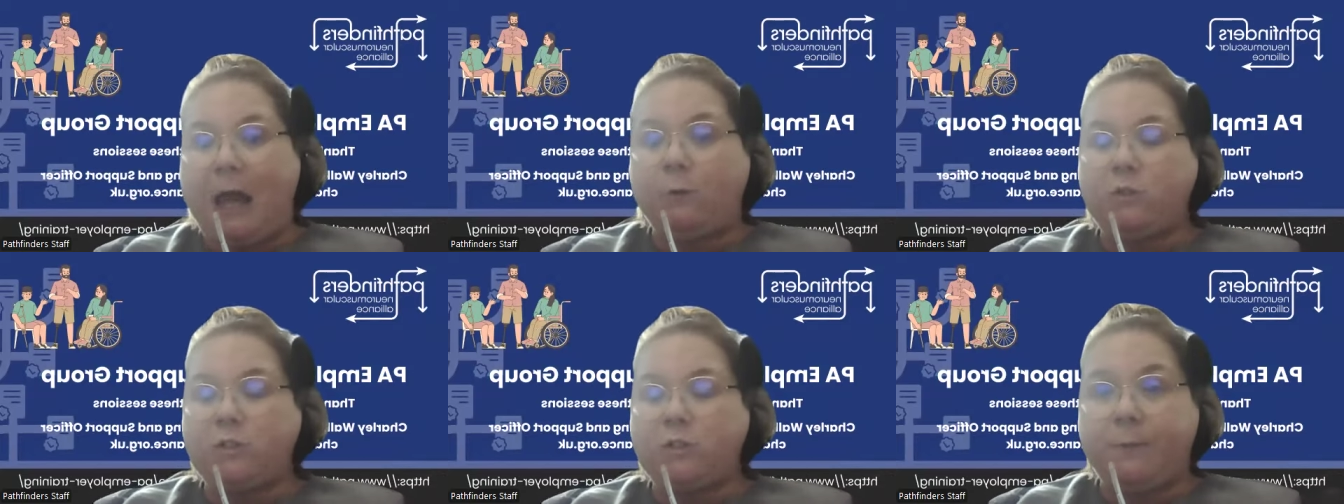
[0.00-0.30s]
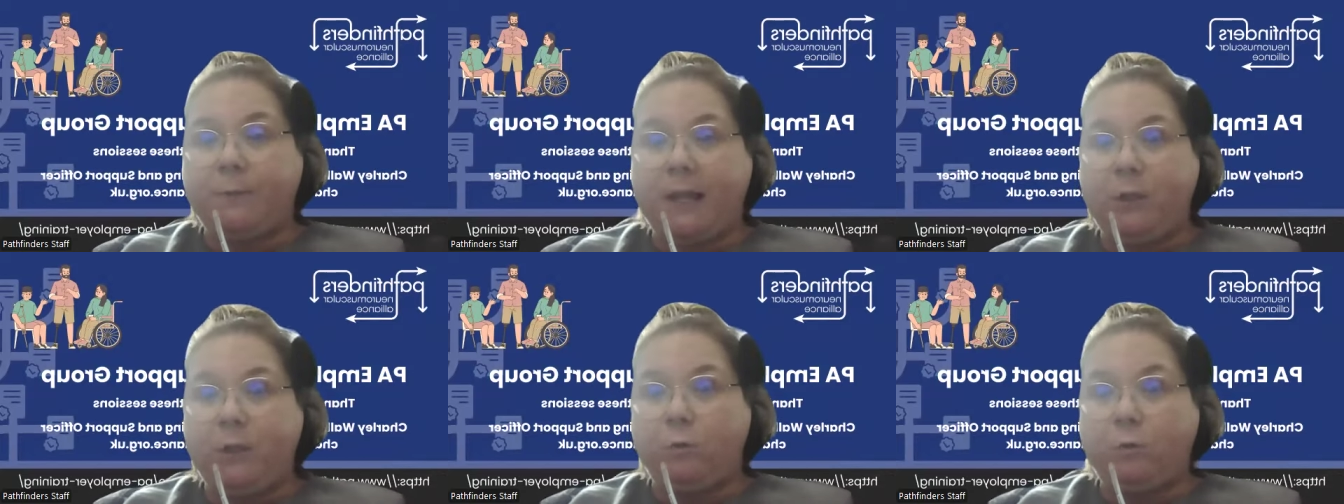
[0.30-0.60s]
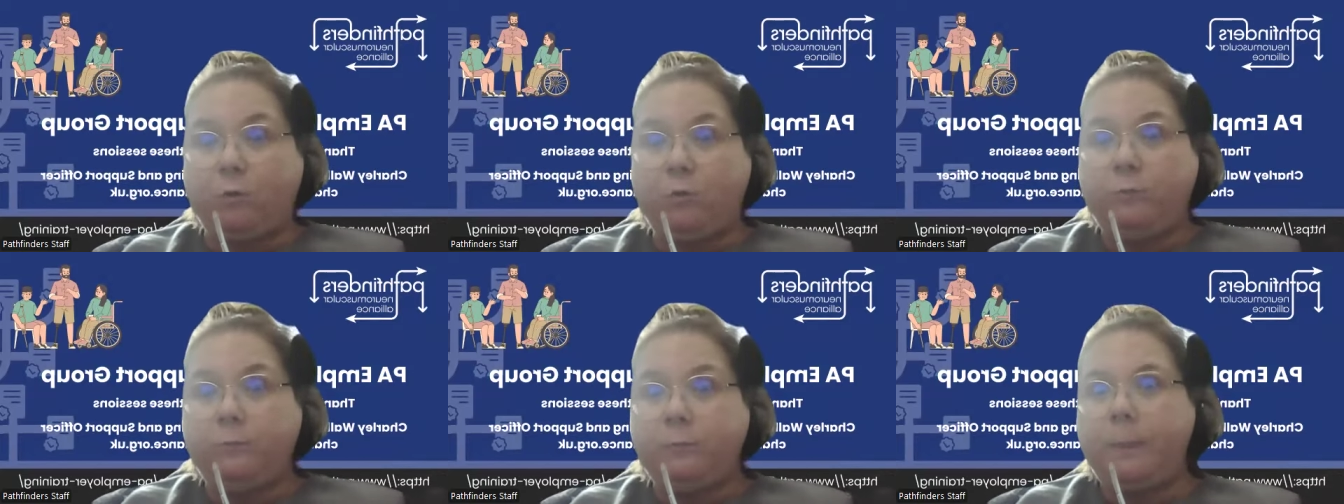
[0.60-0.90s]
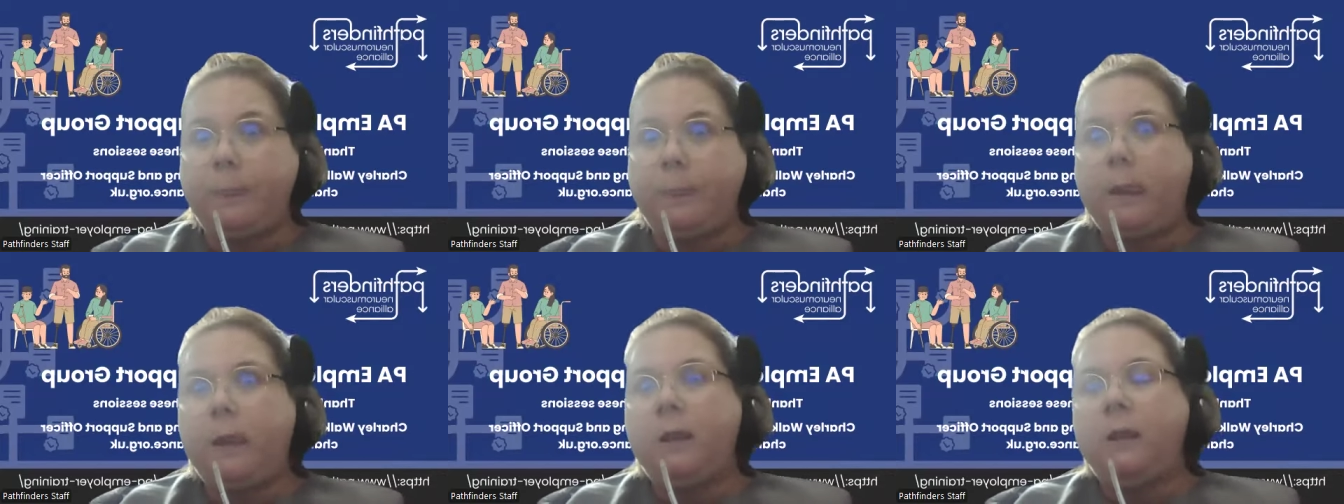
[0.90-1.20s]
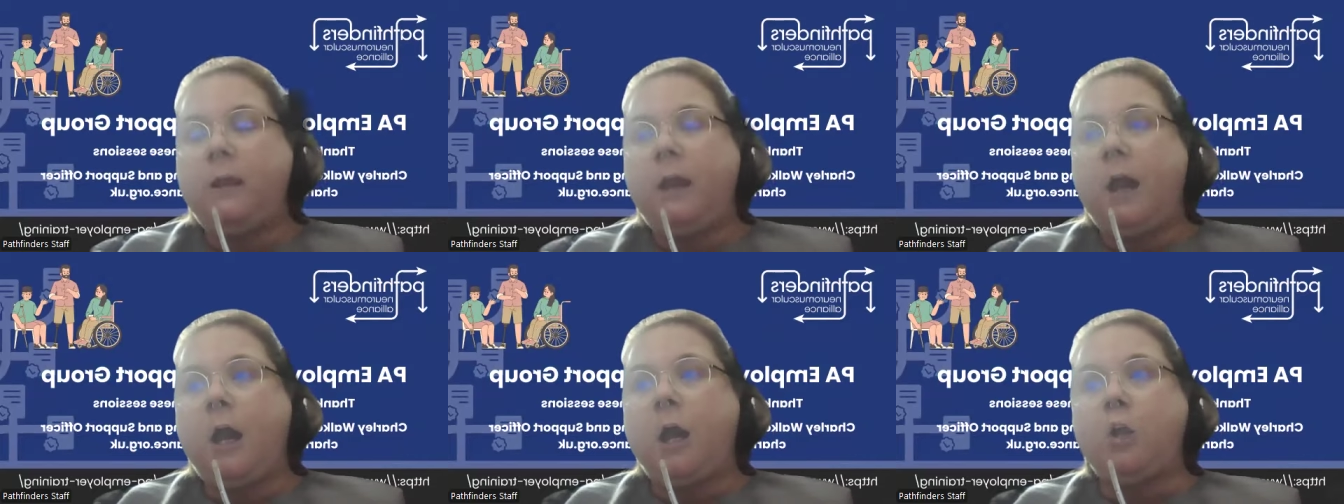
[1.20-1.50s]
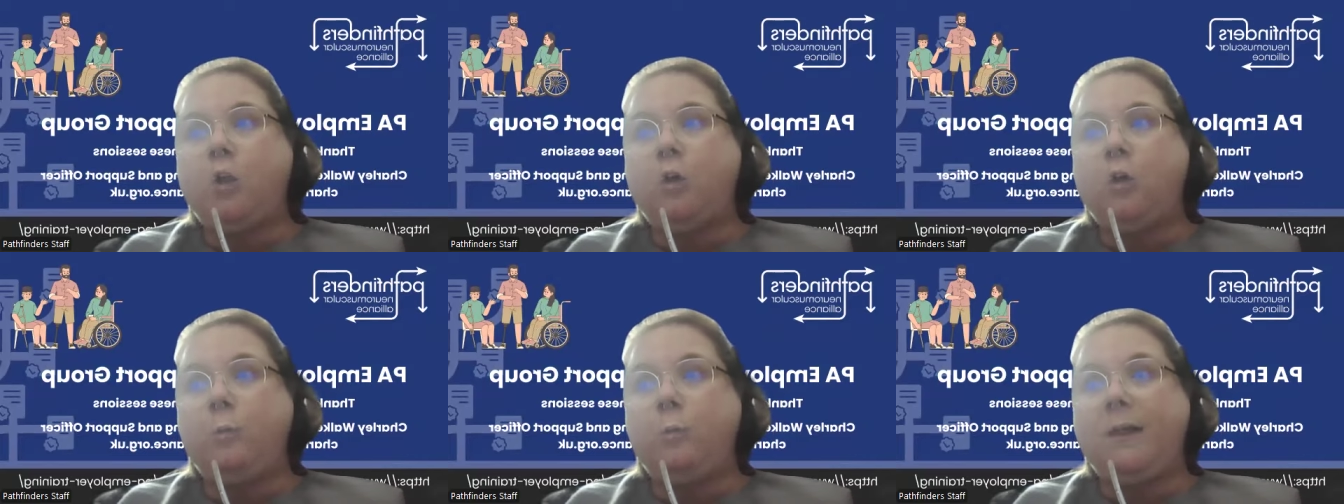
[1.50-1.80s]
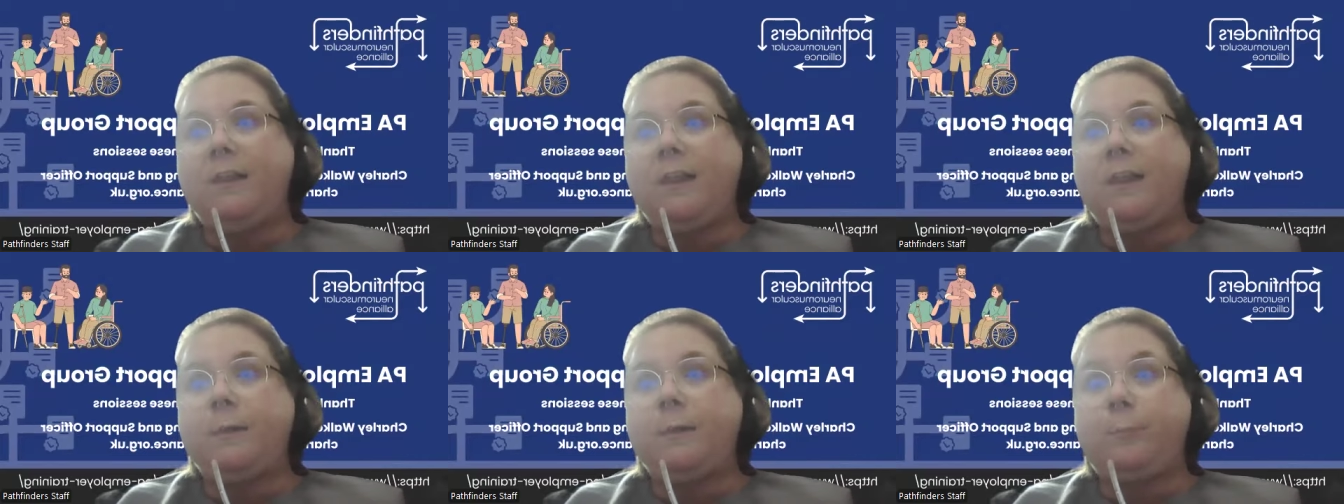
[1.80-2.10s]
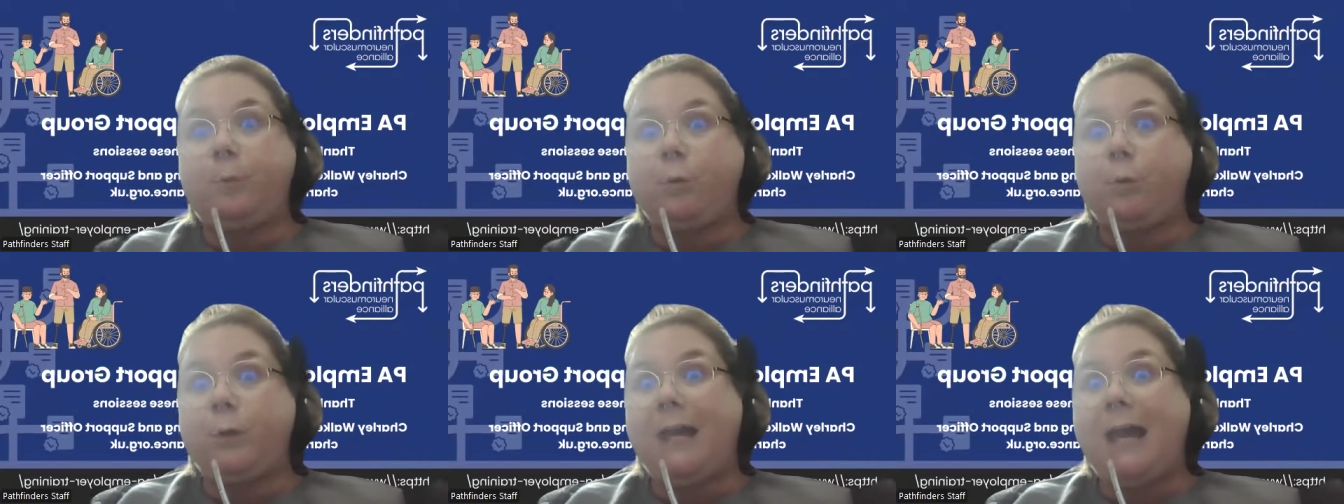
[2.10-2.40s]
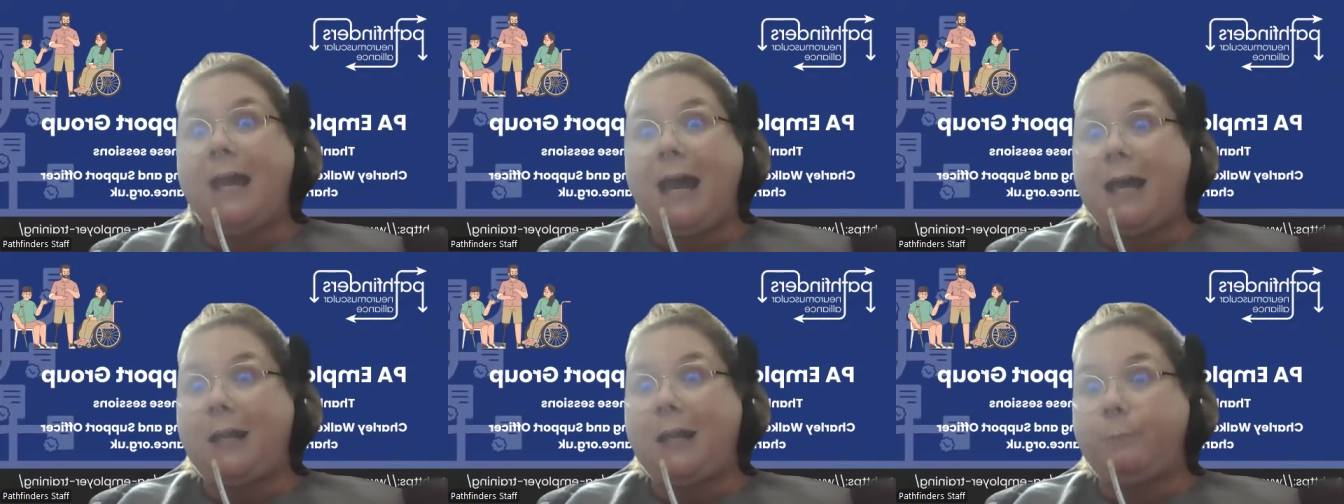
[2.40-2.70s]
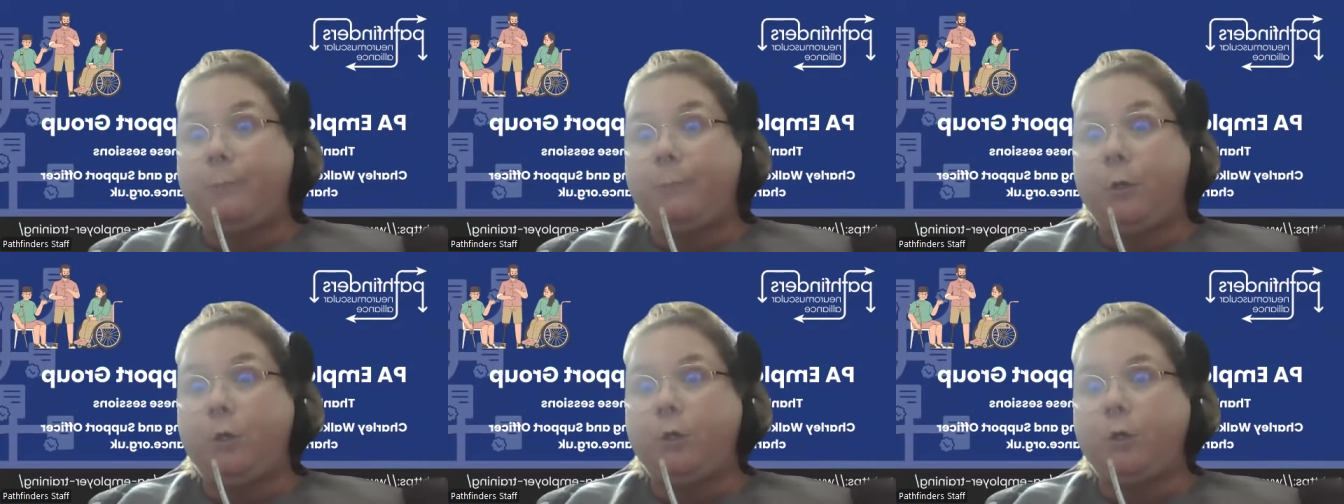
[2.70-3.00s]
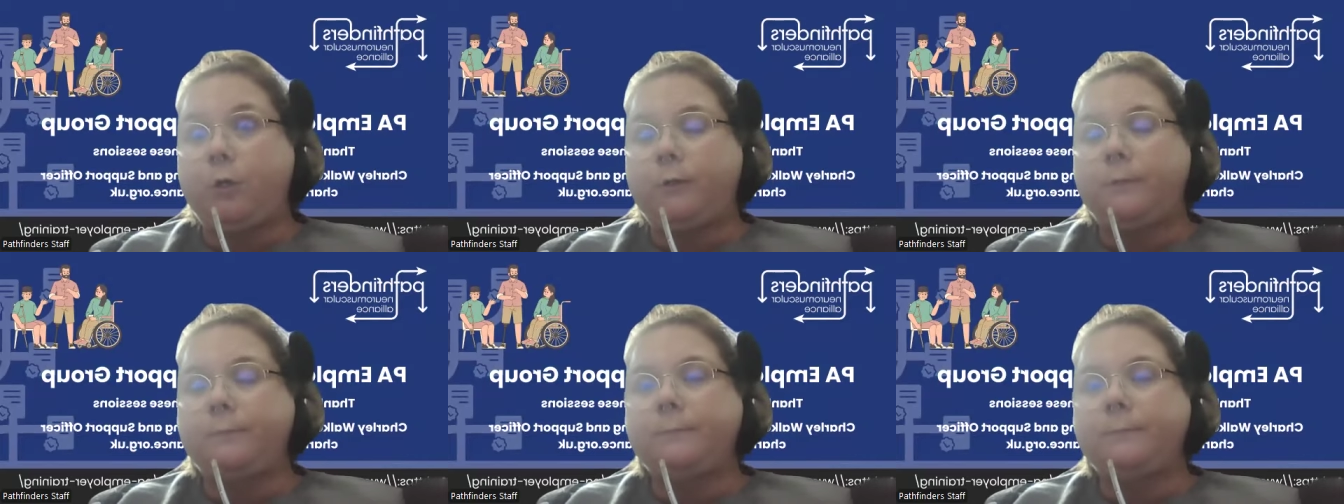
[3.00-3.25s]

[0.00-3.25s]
house manual along with an employee handbook.